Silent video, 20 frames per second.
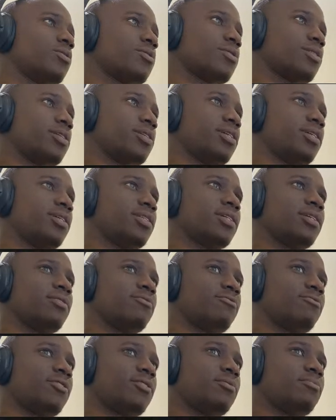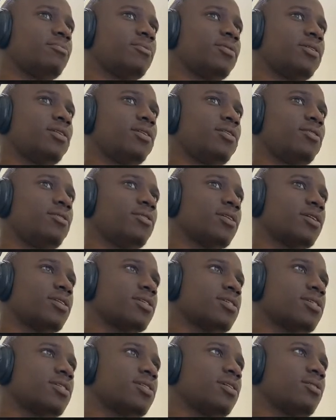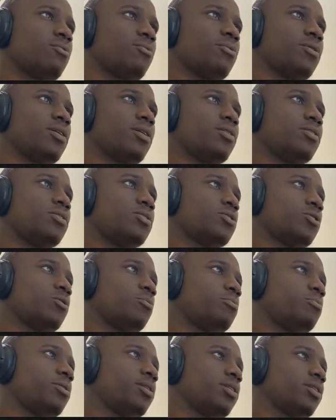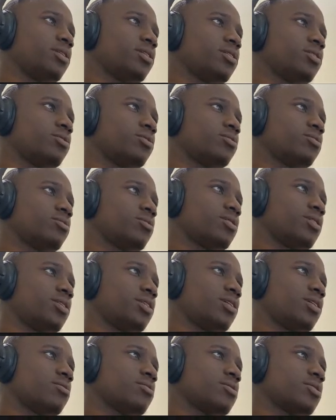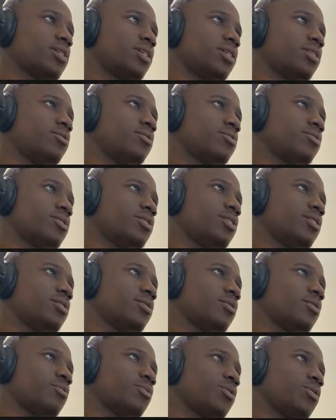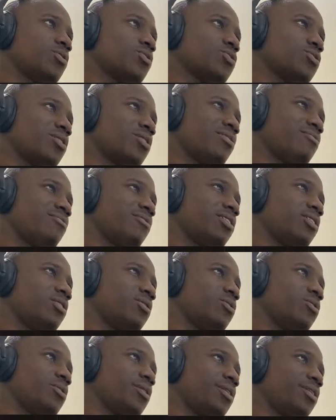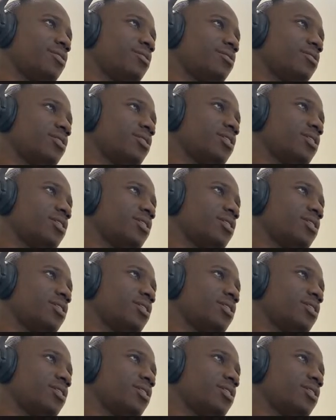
on the daily time frame, you can see that we are dropping the downside, considering that we also have a low here,